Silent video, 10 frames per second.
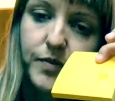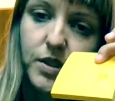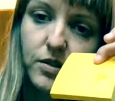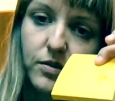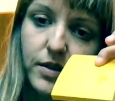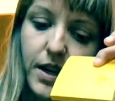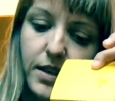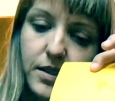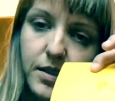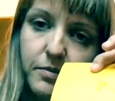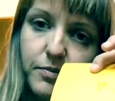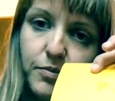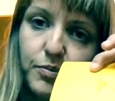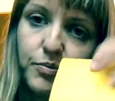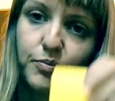So that is the
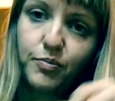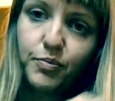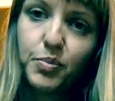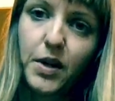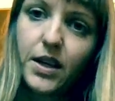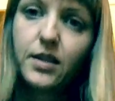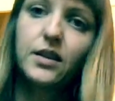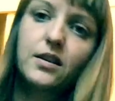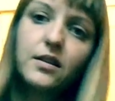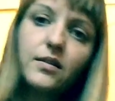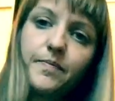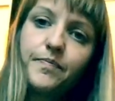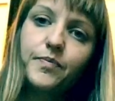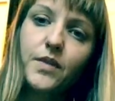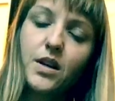basic
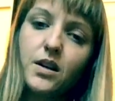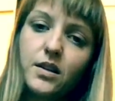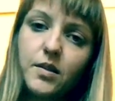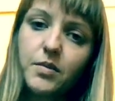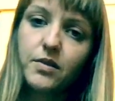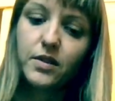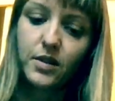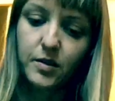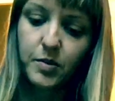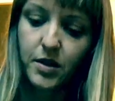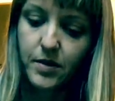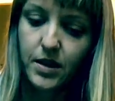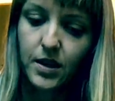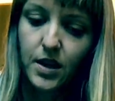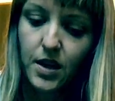concept of the
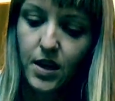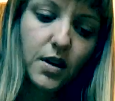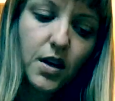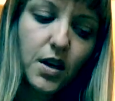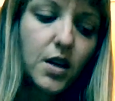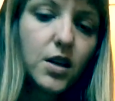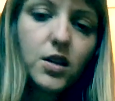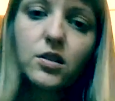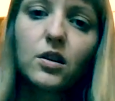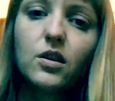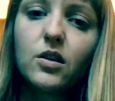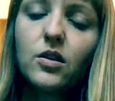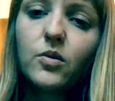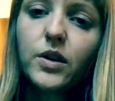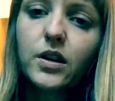experiment.
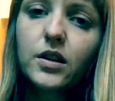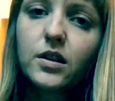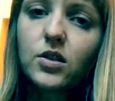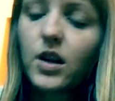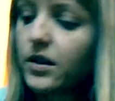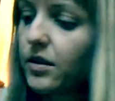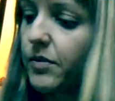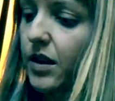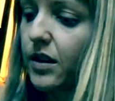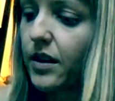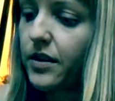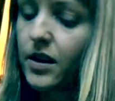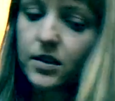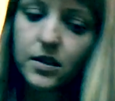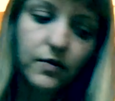So we're going to try something that I
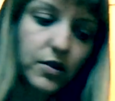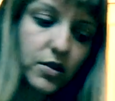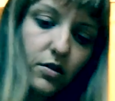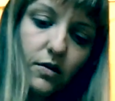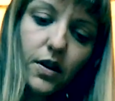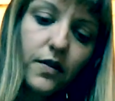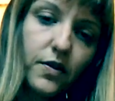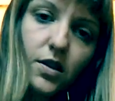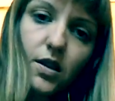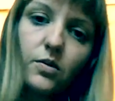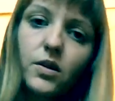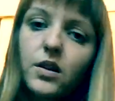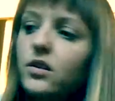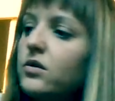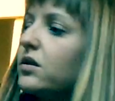think is different. So the very first thing we're
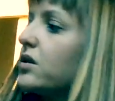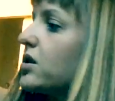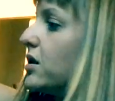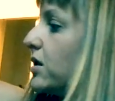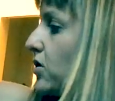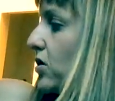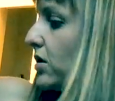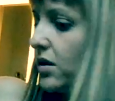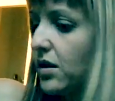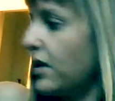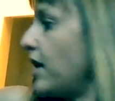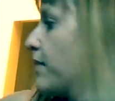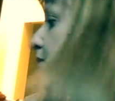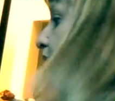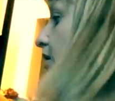going to do, since she's interested in
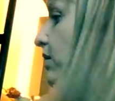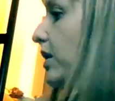the blue